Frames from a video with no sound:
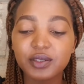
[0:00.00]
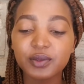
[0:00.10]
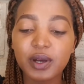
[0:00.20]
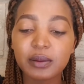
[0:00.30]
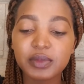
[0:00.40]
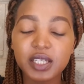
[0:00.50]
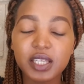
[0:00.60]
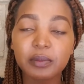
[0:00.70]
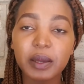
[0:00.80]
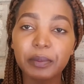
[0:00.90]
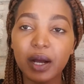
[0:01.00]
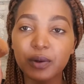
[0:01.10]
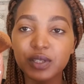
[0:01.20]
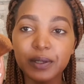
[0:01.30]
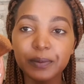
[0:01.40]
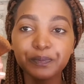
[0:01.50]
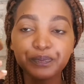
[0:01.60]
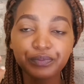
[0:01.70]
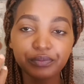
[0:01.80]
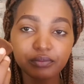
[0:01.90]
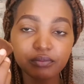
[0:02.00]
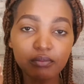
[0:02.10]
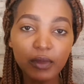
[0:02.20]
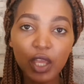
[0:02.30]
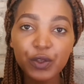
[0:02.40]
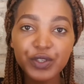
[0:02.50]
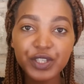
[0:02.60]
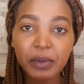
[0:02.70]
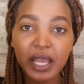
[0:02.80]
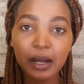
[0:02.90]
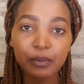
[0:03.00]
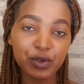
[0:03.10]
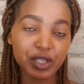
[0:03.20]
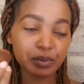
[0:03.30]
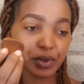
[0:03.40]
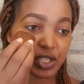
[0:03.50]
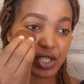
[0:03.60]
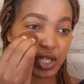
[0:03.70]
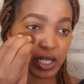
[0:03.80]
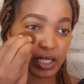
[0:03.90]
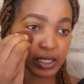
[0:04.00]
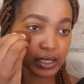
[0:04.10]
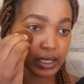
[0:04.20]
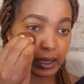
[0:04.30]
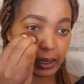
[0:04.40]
So I'm taking my powder using my kabuki brush and